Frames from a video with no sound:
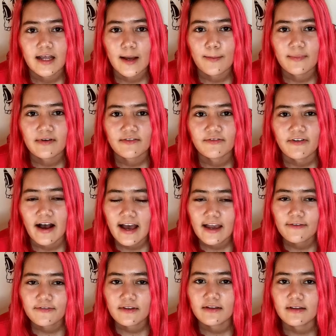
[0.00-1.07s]
Number
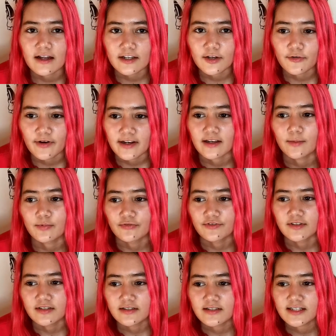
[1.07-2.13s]
5, The Nutcracker
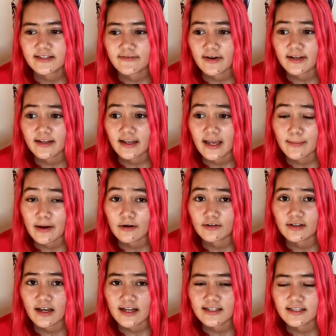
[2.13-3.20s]
Prince. This one came out
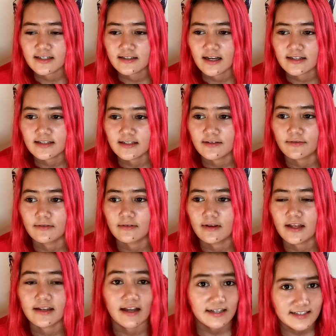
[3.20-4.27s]
in
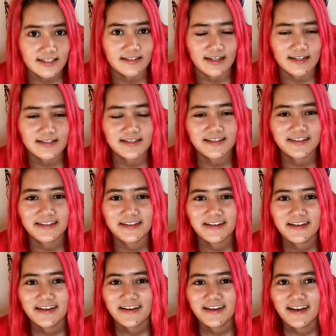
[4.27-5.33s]
1990,
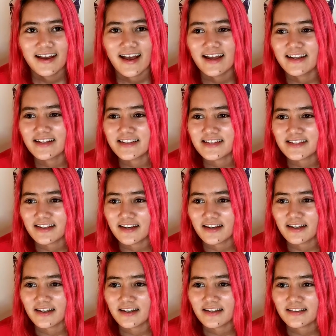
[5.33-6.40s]
and it's
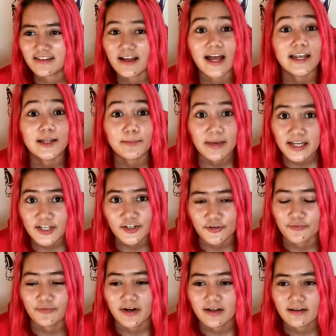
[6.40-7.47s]
like the
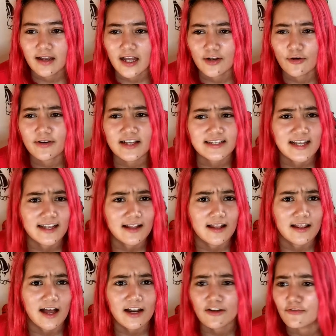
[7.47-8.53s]
animation one. I know there's a
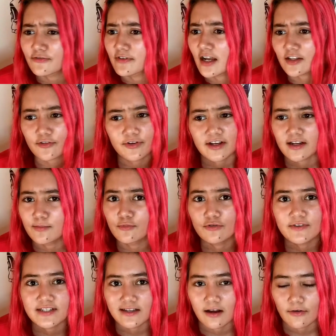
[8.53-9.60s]
lot of Nutcracker
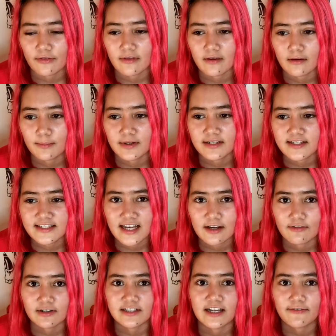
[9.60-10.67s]
movies out there, but this is
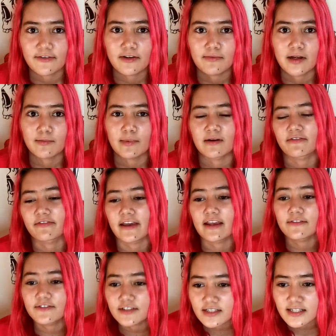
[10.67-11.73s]
like definitely one of my
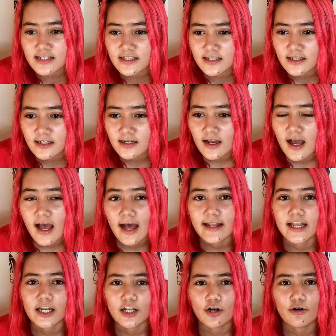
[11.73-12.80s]
favorites.
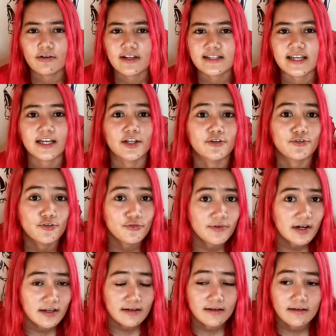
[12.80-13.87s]
And I know there's like a new
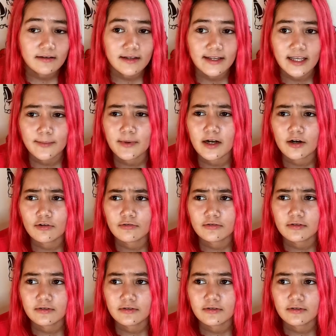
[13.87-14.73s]
one that came out.